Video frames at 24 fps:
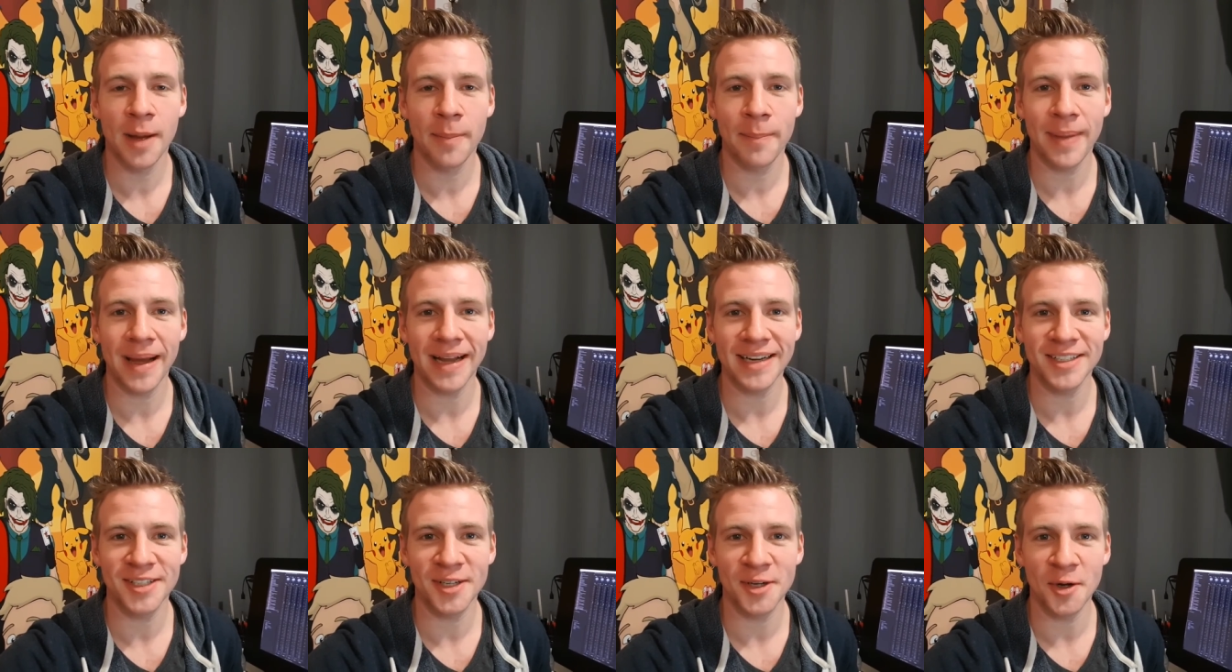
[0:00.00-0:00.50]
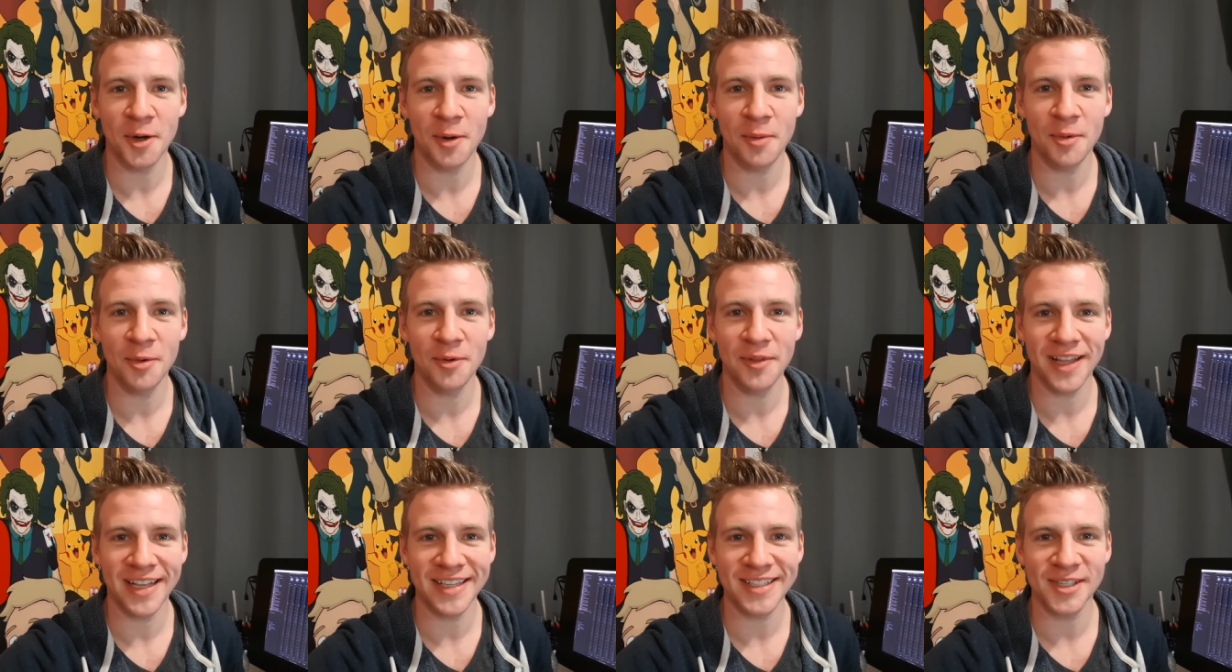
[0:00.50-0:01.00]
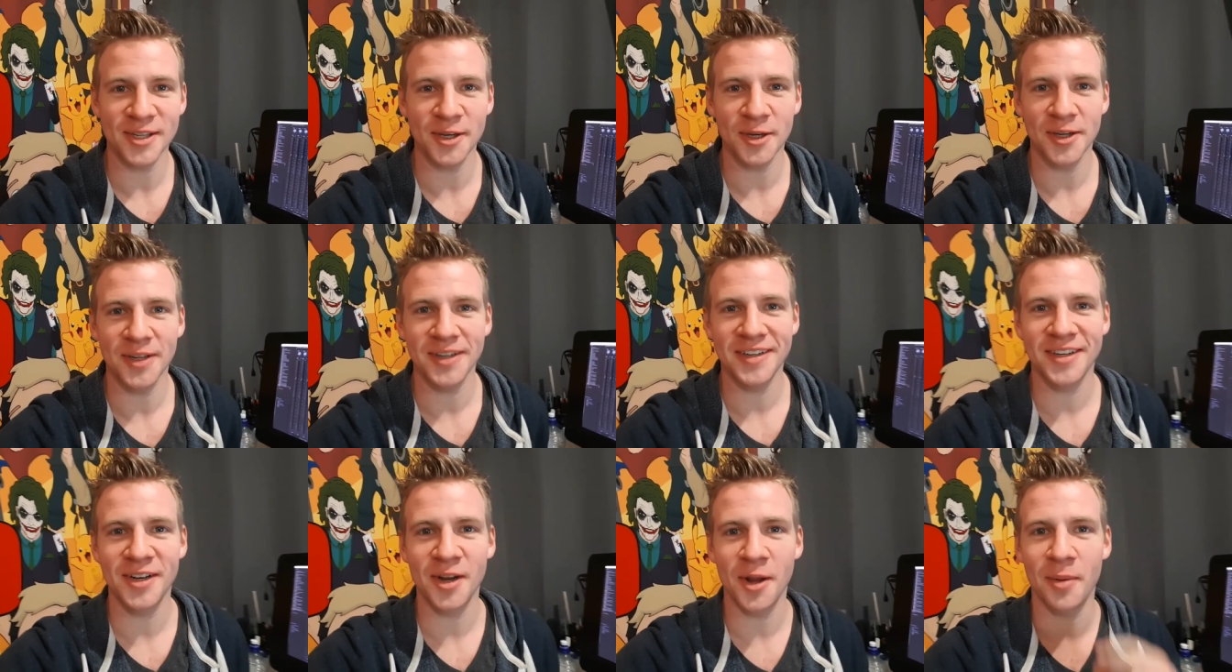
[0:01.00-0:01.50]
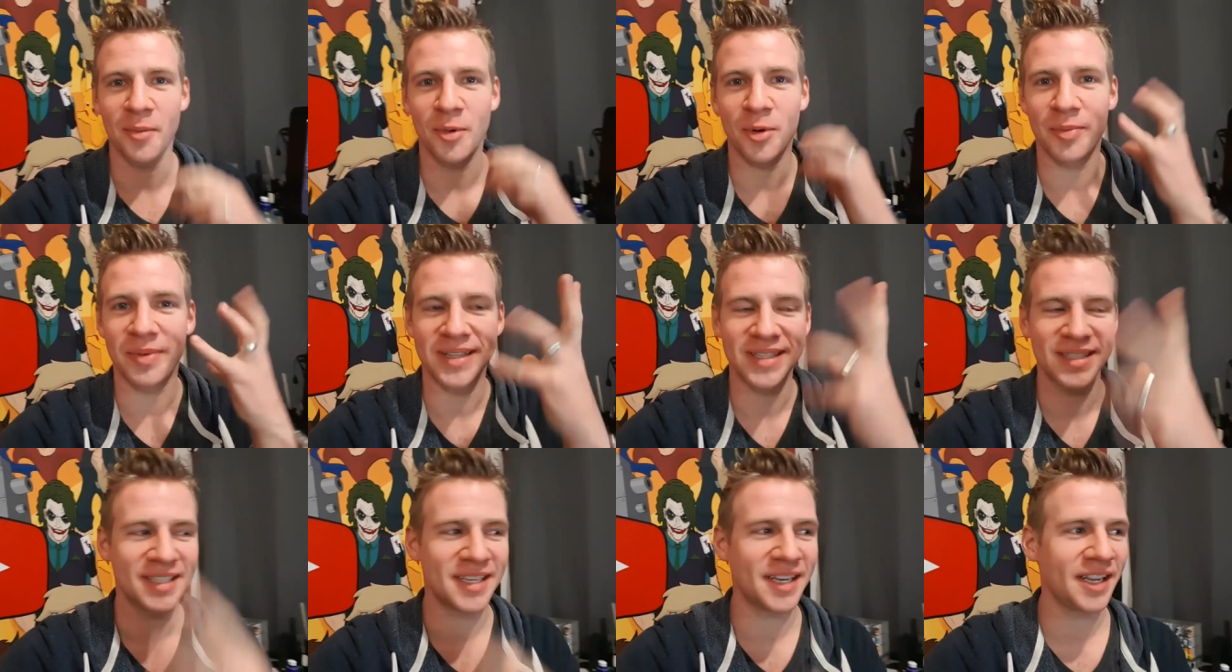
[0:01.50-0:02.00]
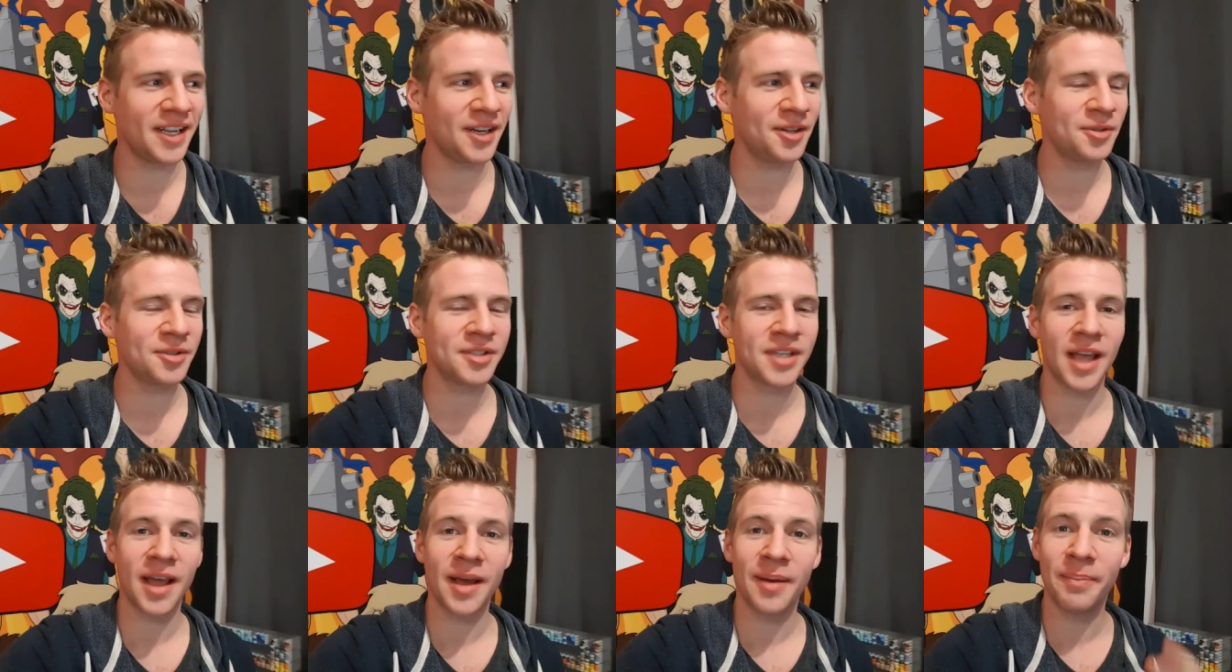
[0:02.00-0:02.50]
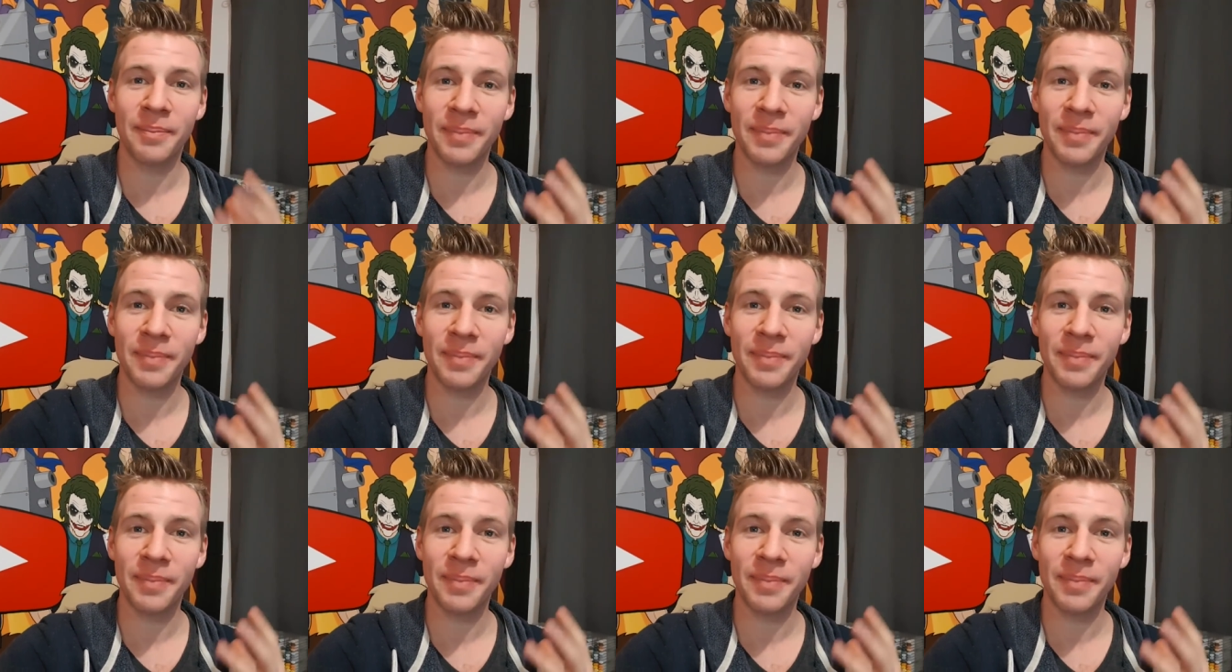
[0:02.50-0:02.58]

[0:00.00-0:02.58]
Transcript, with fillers: Back to normal. That's good. No more pins and needles.